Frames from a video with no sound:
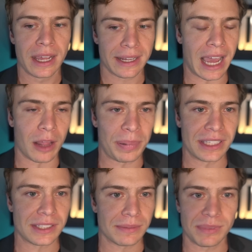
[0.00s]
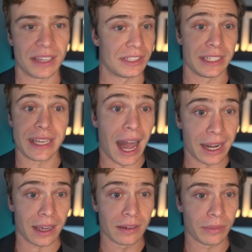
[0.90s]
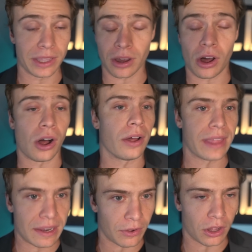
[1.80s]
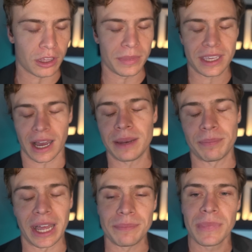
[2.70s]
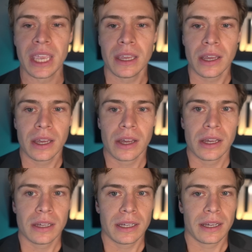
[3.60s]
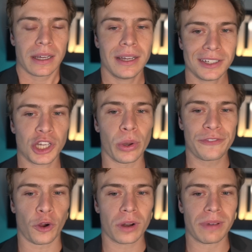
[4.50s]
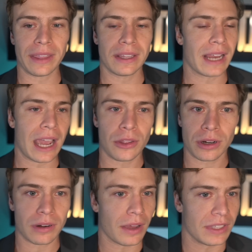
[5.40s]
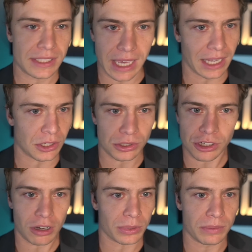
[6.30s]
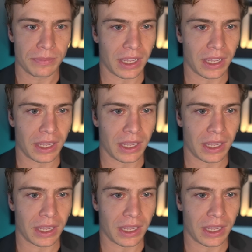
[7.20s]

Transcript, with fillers: Kyle Pitts gives you nada with all that volume he got. But going forward, I think neither of these guys are startable.